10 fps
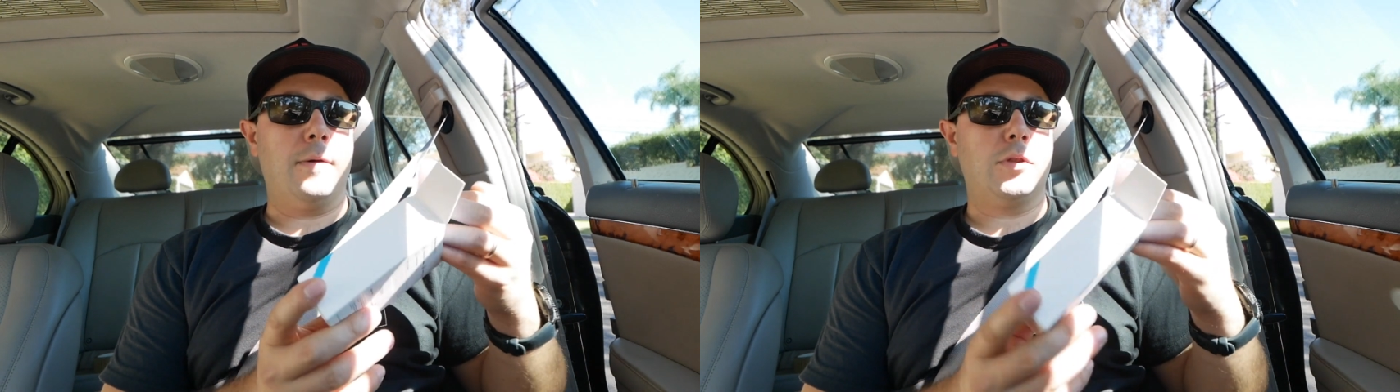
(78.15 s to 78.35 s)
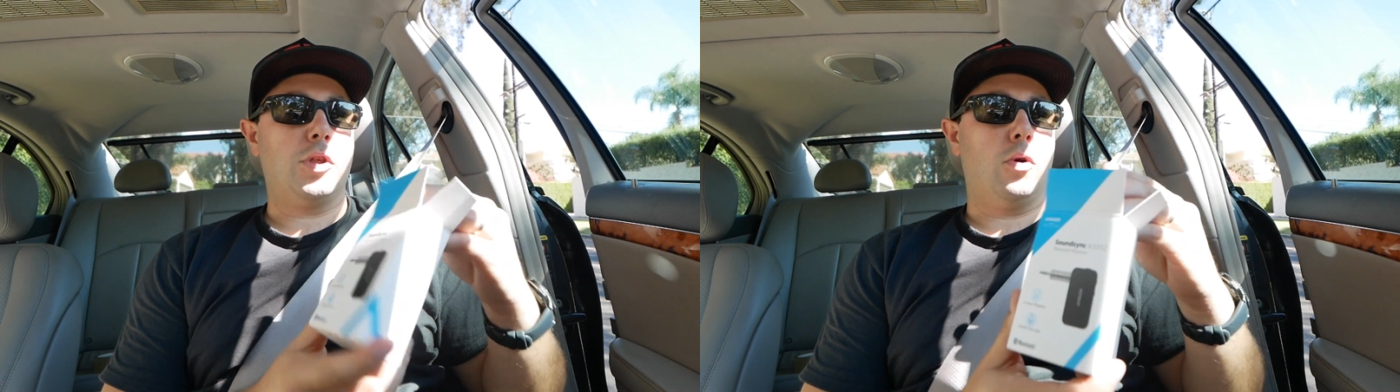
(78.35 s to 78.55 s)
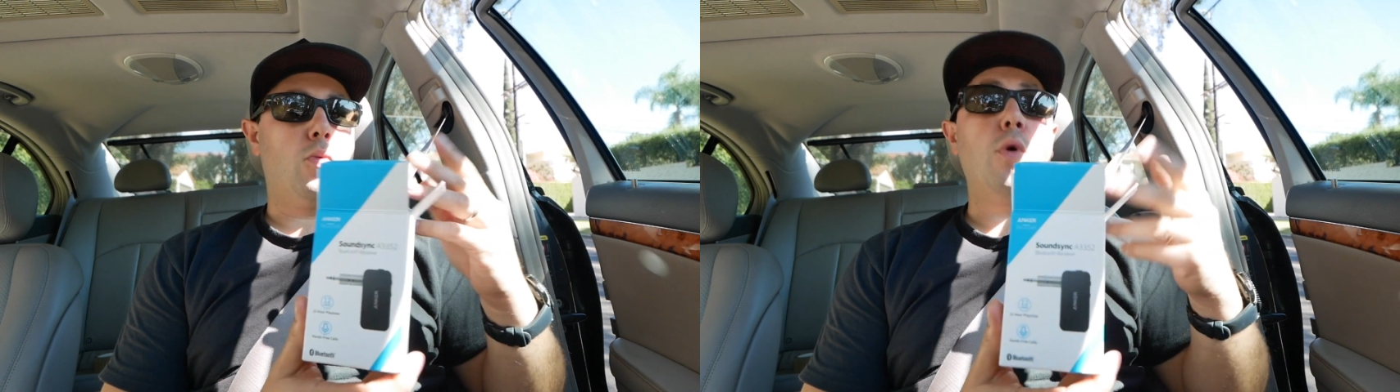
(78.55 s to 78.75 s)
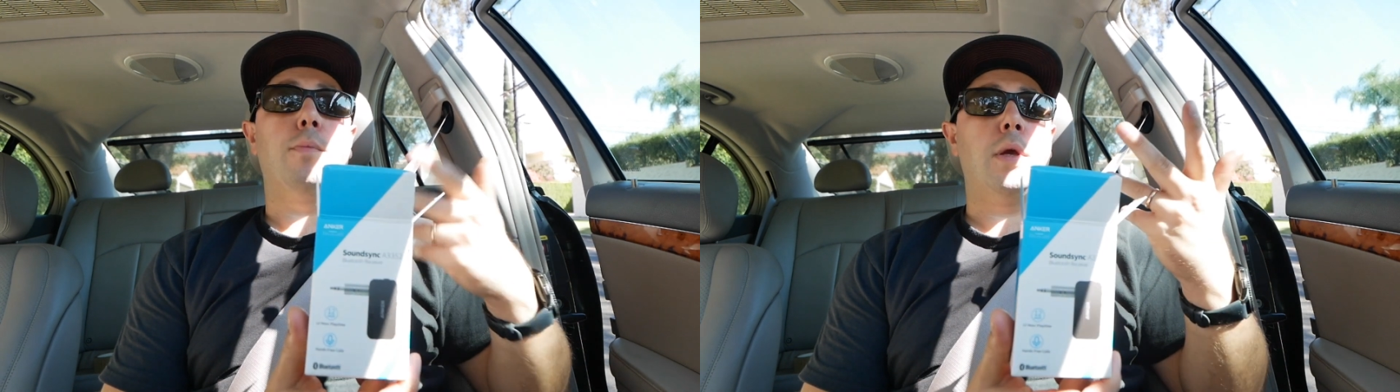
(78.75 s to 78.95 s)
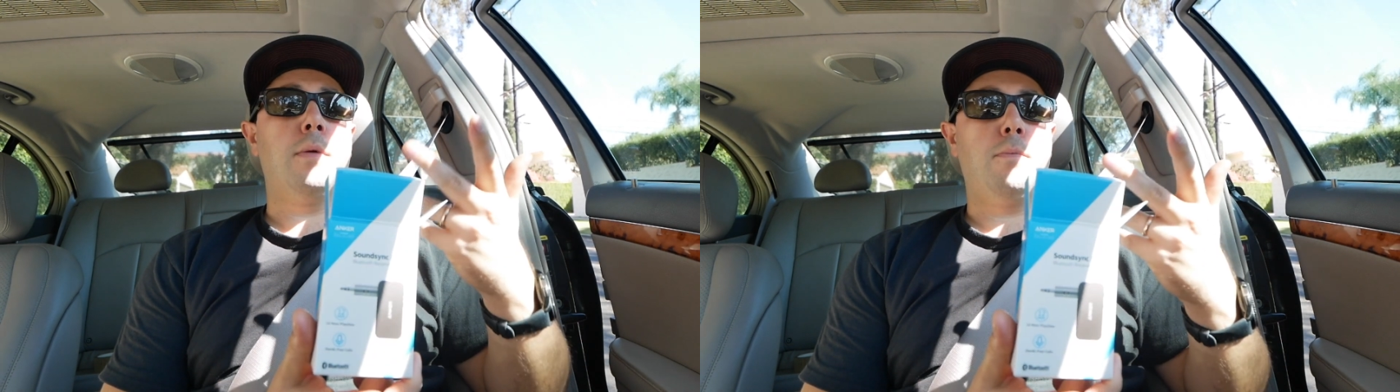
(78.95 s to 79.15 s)
So we'll
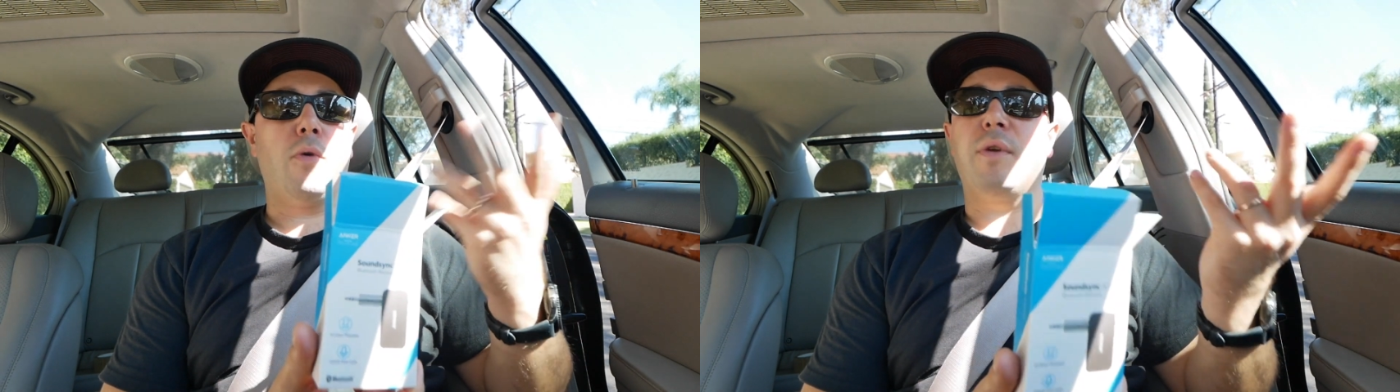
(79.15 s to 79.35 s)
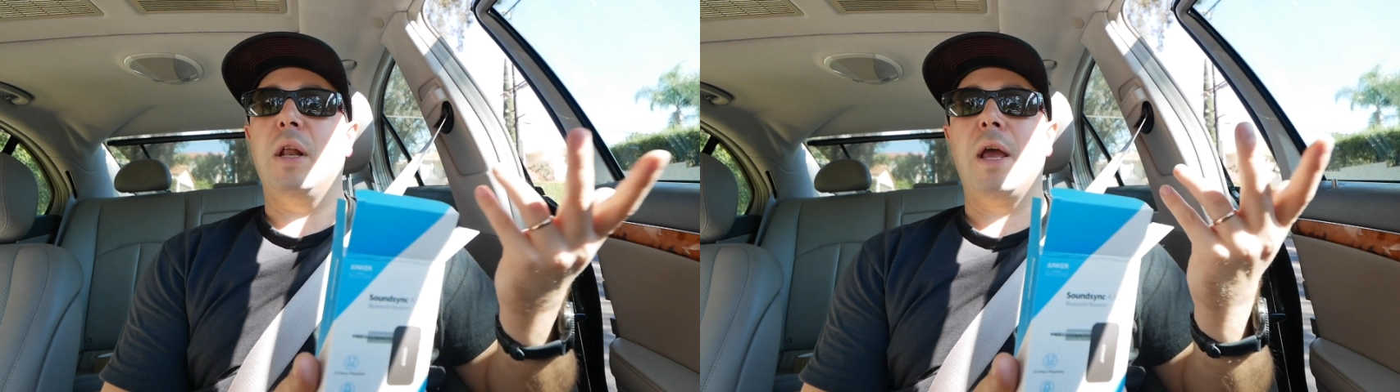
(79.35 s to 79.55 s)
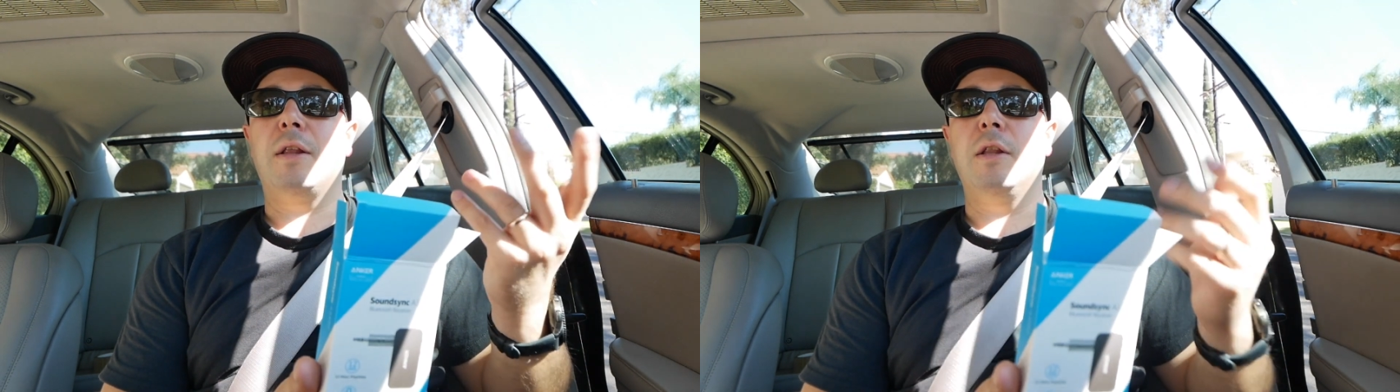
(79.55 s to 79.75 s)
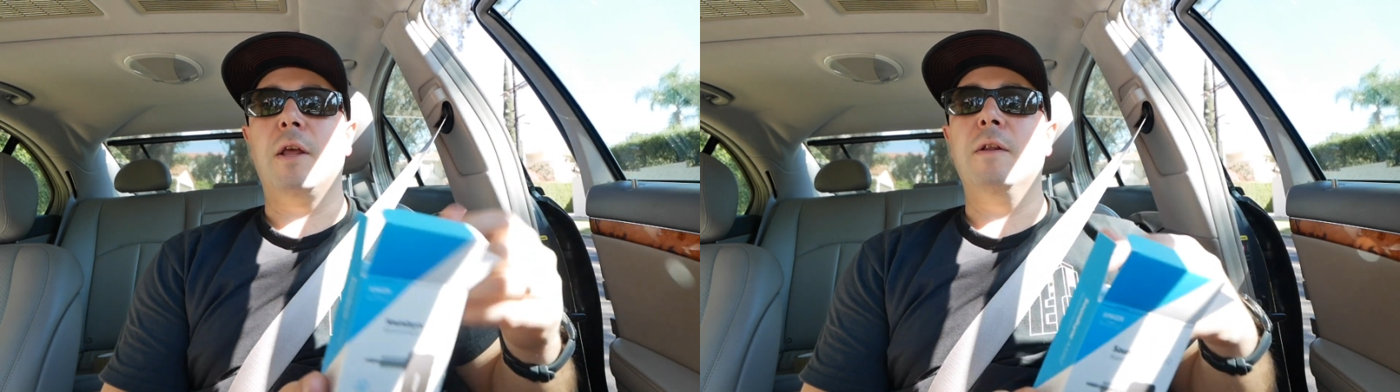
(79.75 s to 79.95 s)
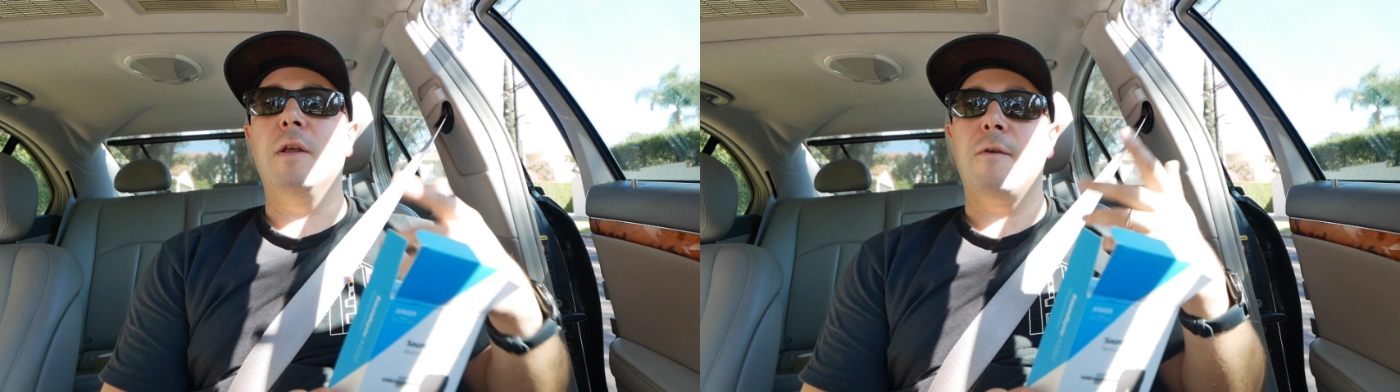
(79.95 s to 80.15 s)
be both connected,
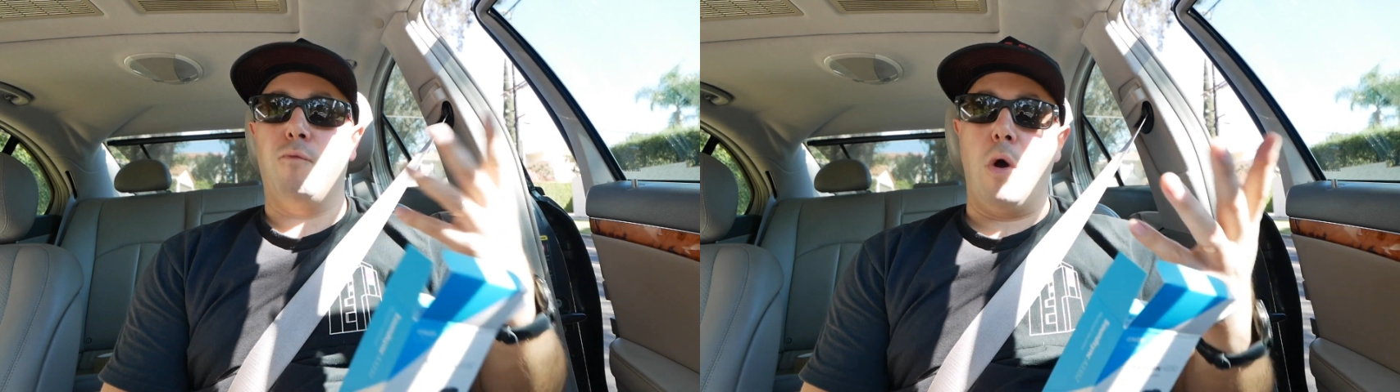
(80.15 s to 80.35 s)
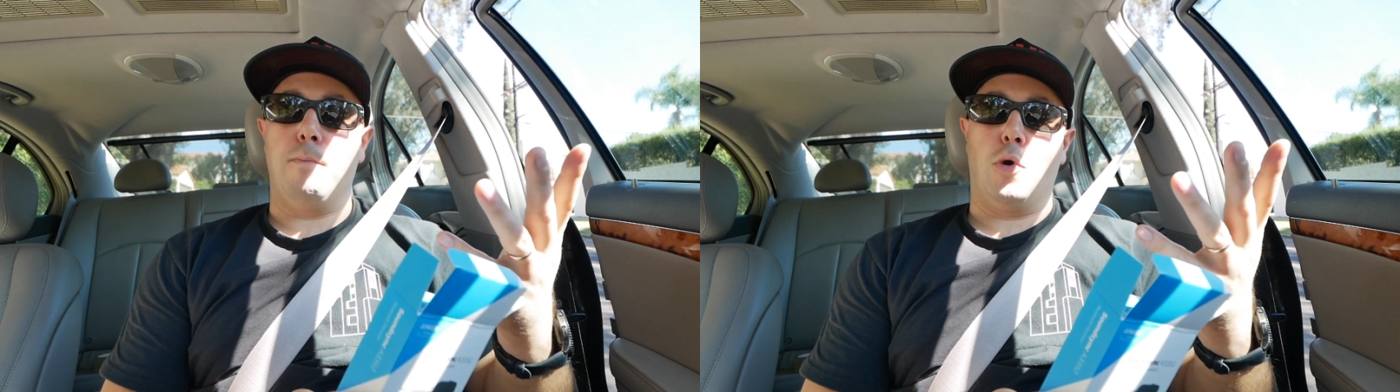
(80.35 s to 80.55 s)
and if one